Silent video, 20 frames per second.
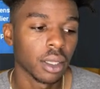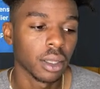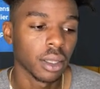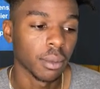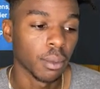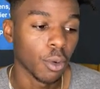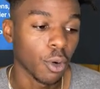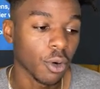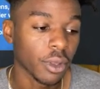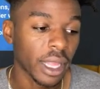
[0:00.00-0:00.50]

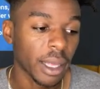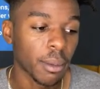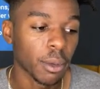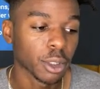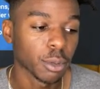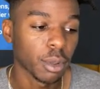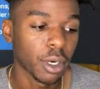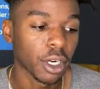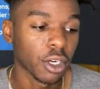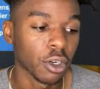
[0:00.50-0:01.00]
the more that
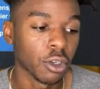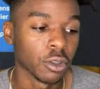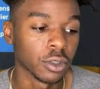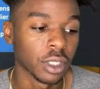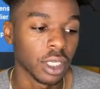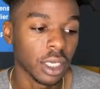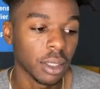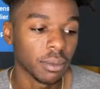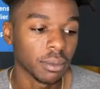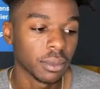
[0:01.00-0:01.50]
multiplier goes
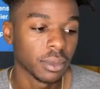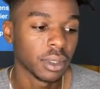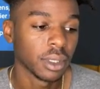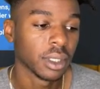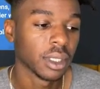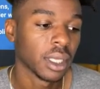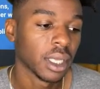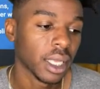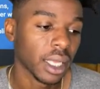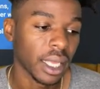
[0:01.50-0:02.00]
up.
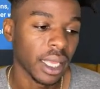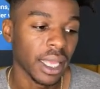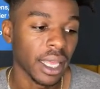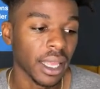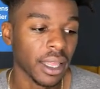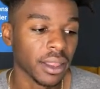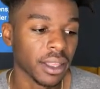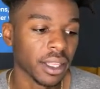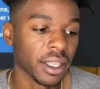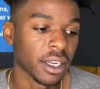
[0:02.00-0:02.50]

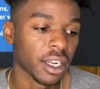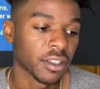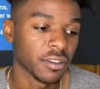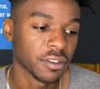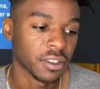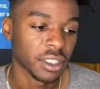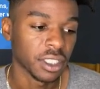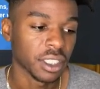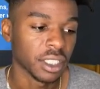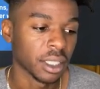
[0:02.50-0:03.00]
And then
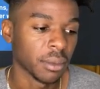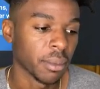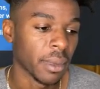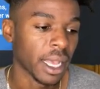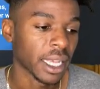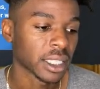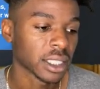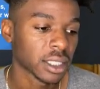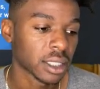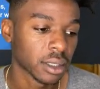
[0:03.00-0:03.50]
obviously the
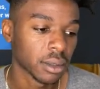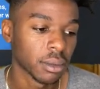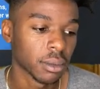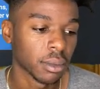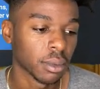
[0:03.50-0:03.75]
max